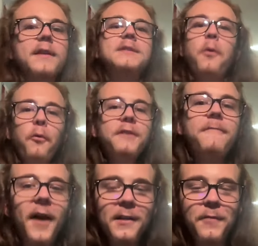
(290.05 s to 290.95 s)
That's the only
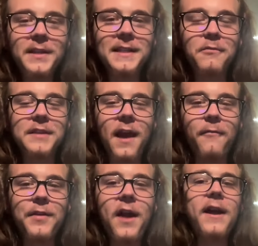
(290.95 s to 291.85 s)
fucking reason it was
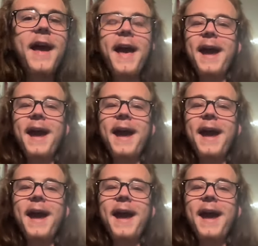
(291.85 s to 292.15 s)
ever there.